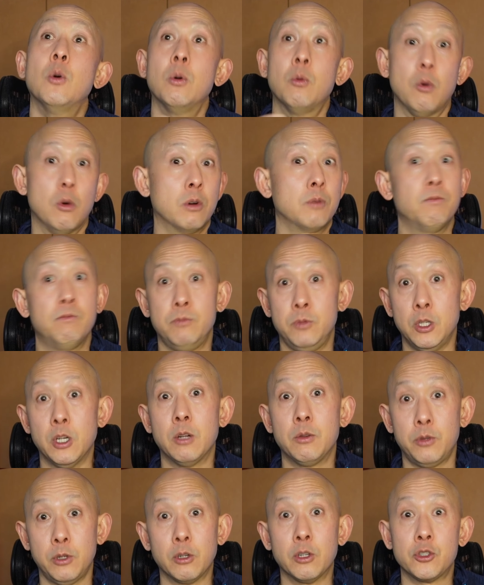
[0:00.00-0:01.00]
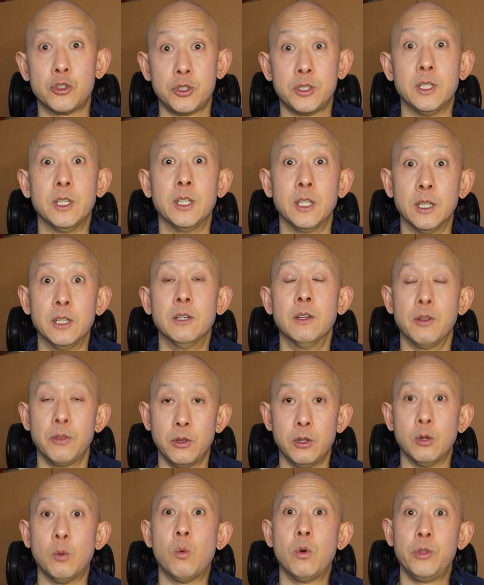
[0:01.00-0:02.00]
or they're interested in
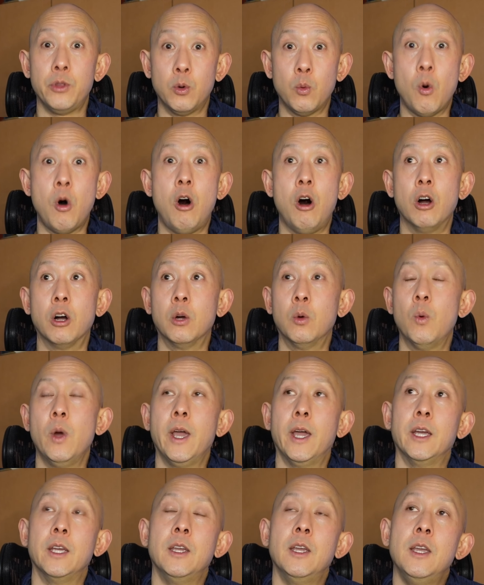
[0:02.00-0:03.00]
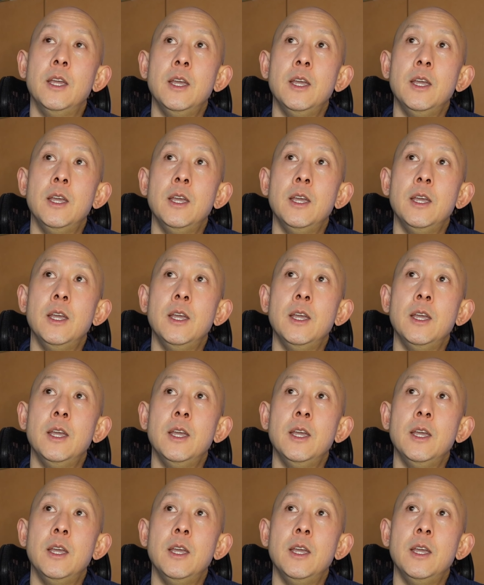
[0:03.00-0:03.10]
the Wong Way.